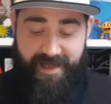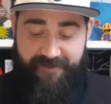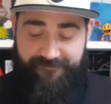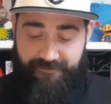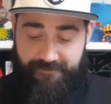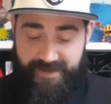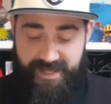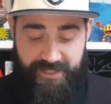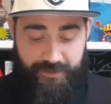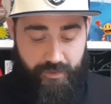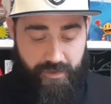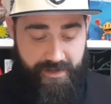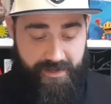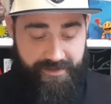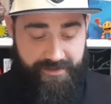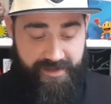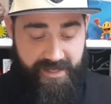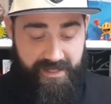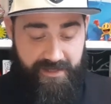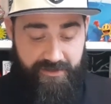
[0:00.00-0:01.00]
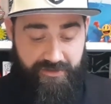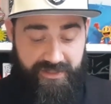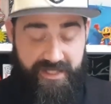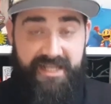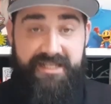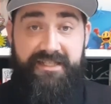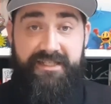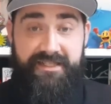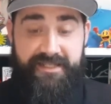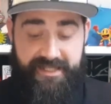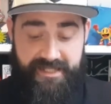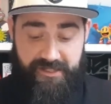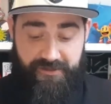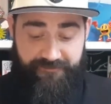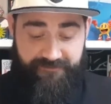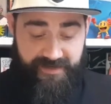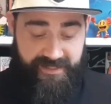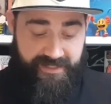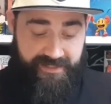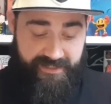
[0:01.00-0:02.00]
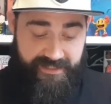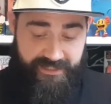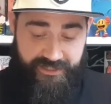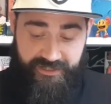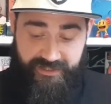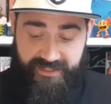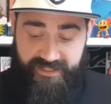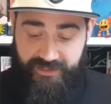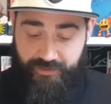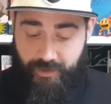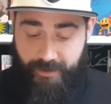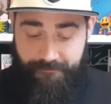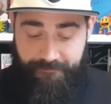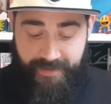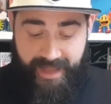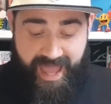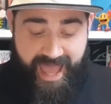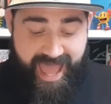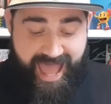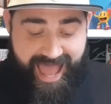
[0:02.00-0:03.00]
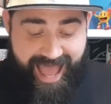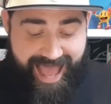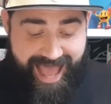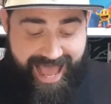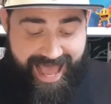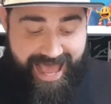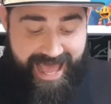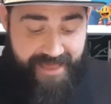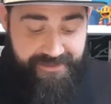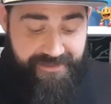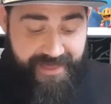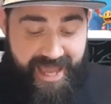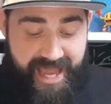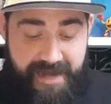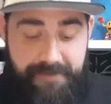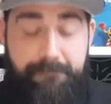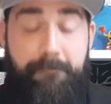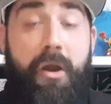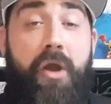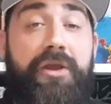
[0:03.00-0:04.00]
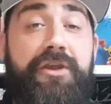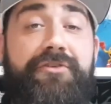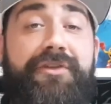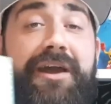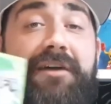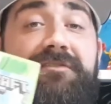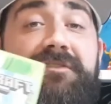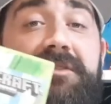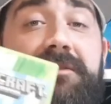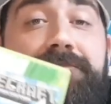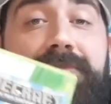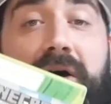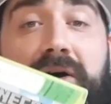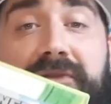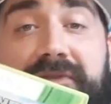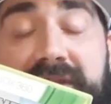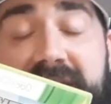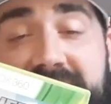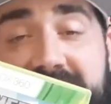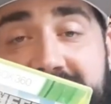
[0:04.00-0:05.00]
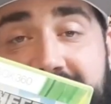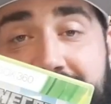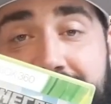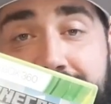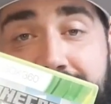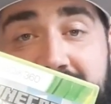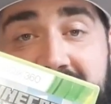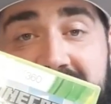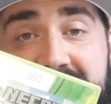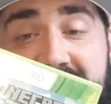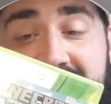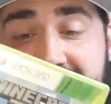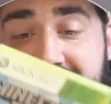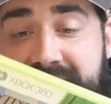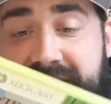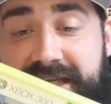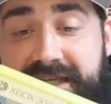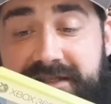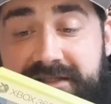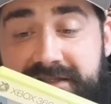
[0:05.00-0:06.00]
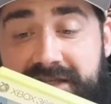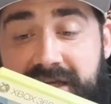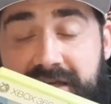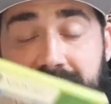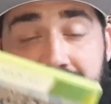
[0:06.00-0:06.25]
from this one, I think. Disc is in lovely condition, this one. And then Minecraft on the 360. So